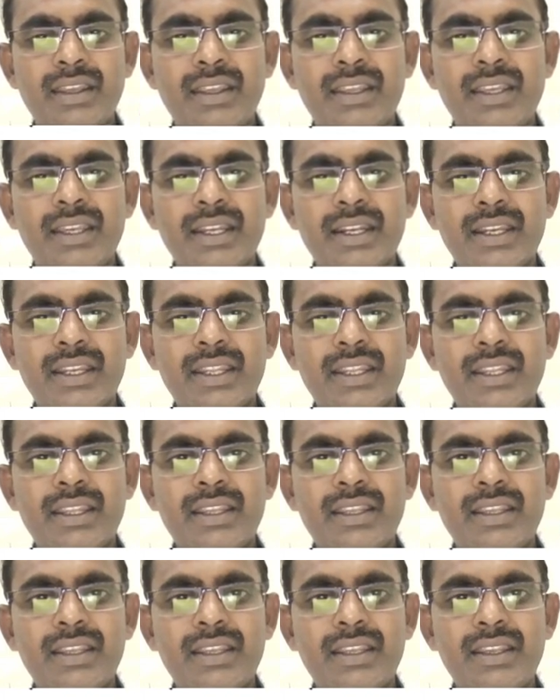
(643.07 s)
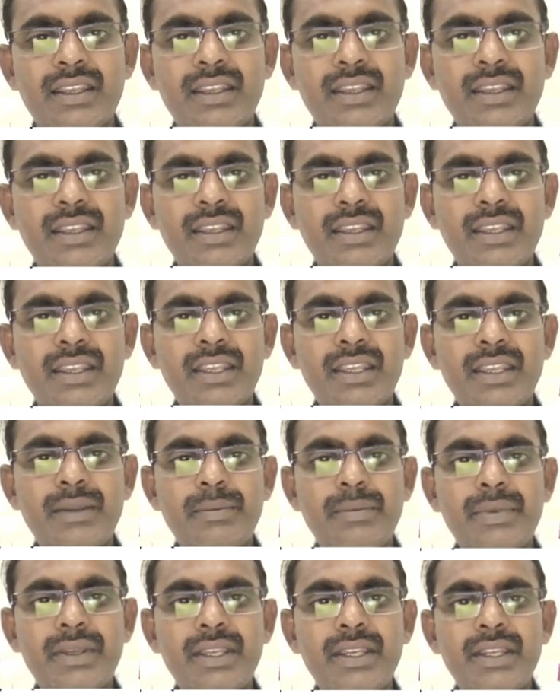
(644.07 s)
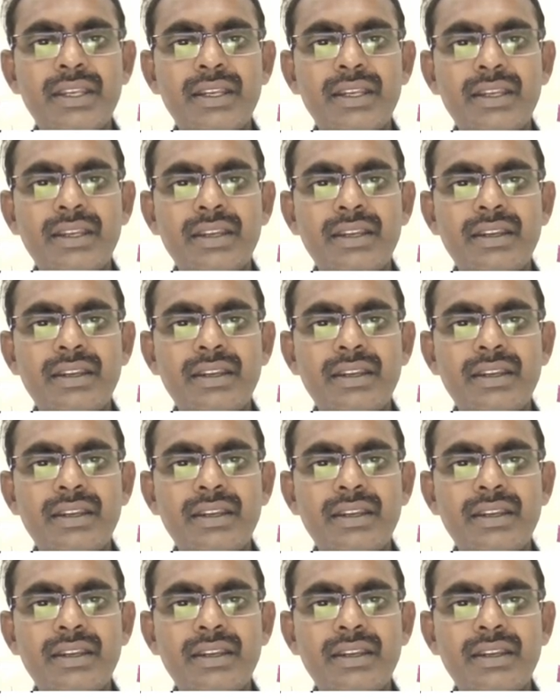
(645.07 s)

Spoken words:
Here E, B